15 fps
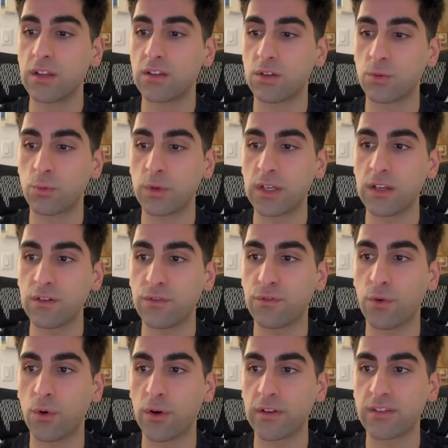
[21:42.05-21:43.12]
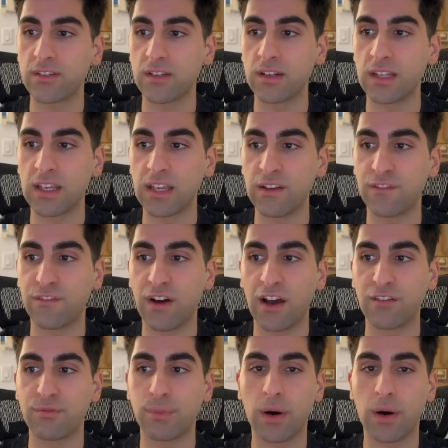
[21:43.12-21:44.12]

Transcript: to reinforce an e5